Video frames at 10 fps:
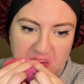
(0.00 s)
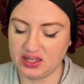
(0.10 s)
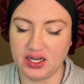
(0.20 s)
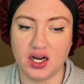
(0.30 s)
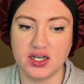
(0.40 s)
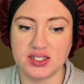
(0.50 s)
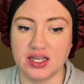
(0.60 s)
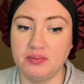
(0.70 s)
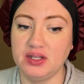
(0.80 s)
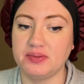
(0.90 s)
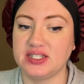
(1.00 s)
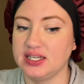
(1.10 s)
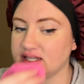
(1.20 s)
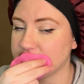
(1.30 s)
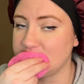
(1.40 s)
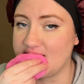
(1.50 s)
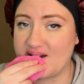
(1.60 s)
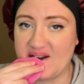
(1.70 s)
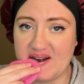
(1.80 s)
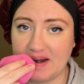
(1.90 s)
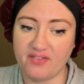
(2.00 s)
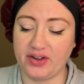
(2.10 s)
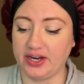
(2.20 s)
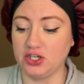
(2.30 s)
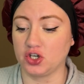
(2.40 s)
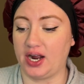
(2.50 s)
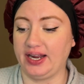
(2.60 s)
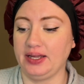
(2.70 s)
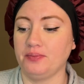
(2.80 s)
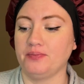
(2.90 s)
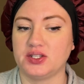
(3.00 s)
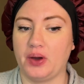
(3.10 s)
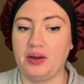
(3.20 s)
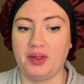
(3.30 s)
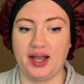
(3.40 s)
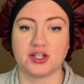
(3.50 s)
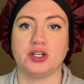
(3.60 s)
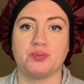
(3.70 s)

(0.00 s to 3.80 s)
There are some lipsticks that are very drying, so I will actually